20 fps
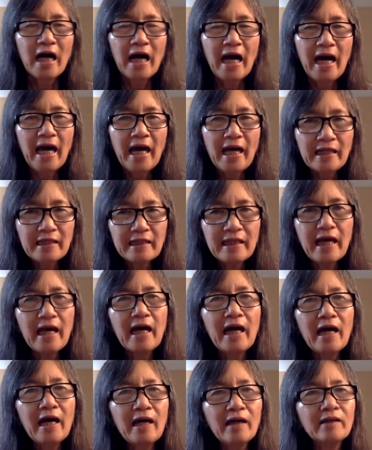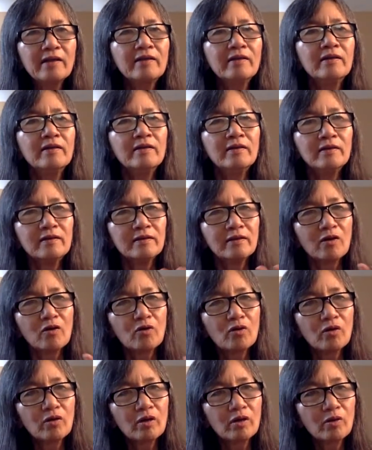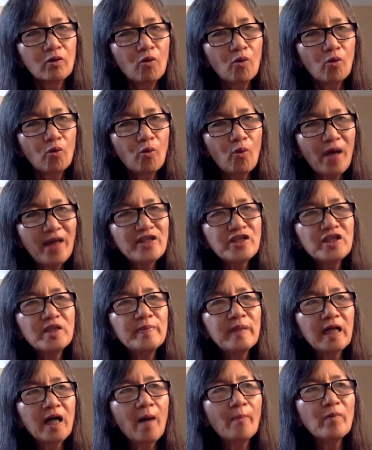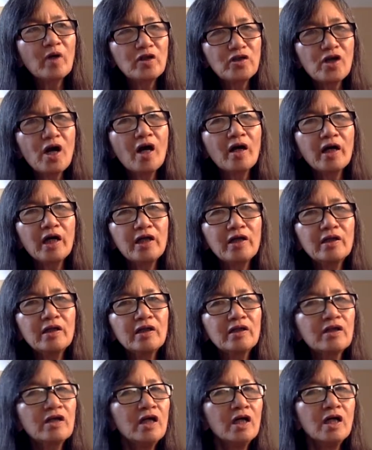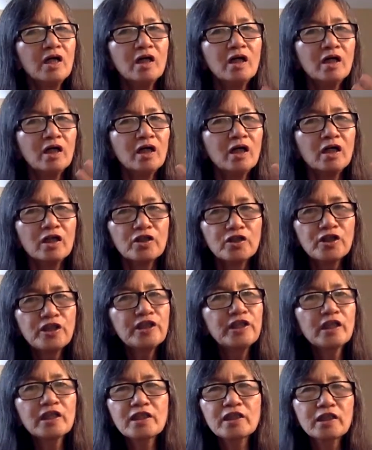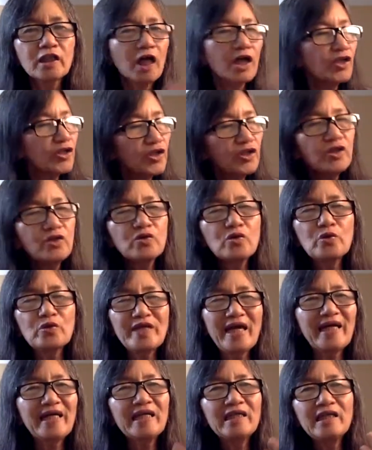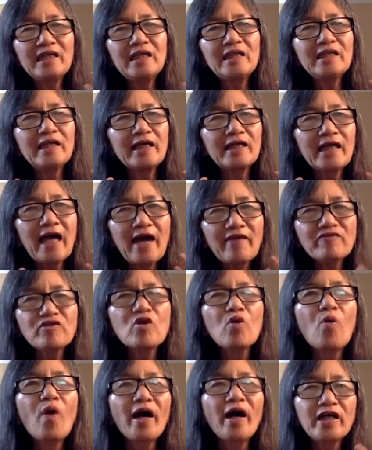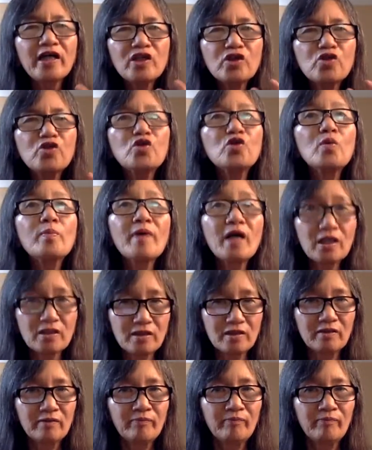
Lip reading: And then when she became a young adult, she just continued to take it in, and after a while, it's too much.